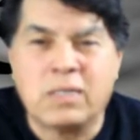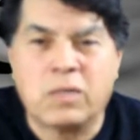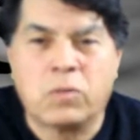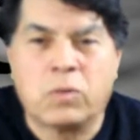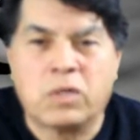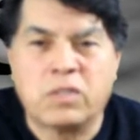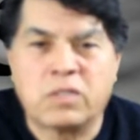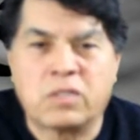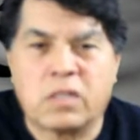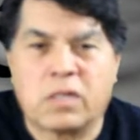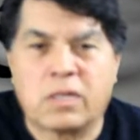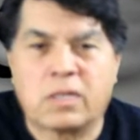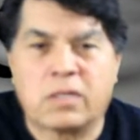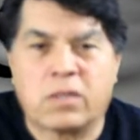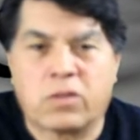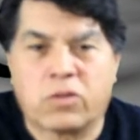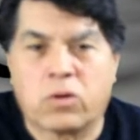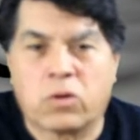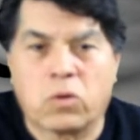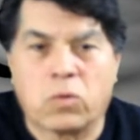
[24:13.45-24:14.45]
The ones that like
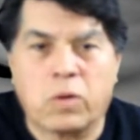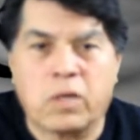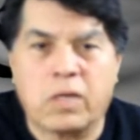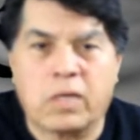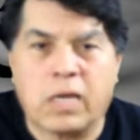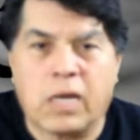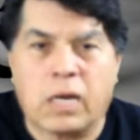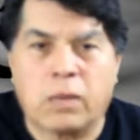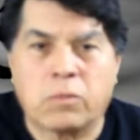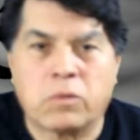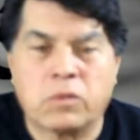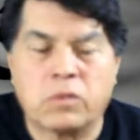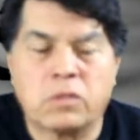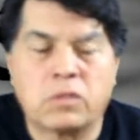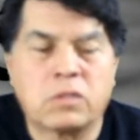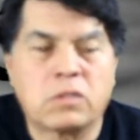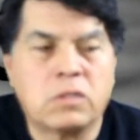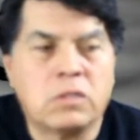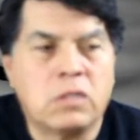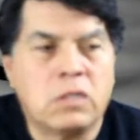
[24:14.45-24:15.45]
the throwaway
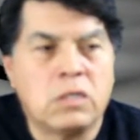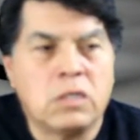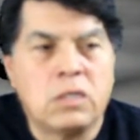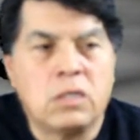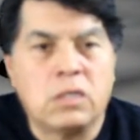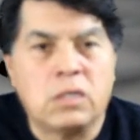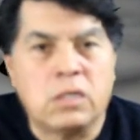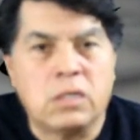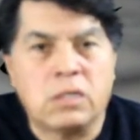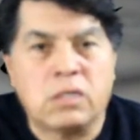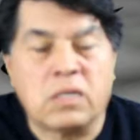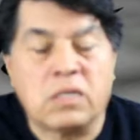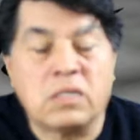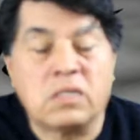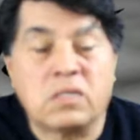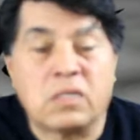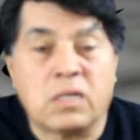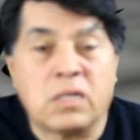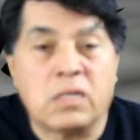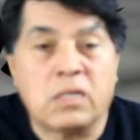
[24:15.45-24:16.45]
cameras and
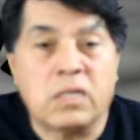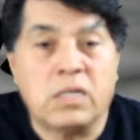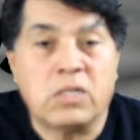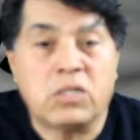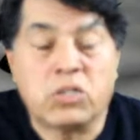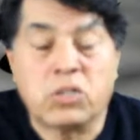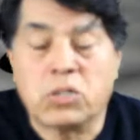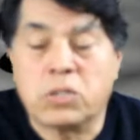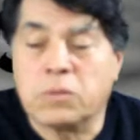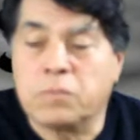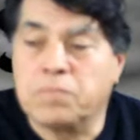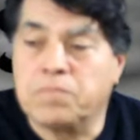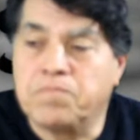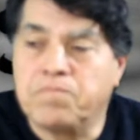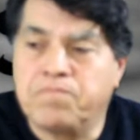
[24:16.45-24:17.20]
things of that nature.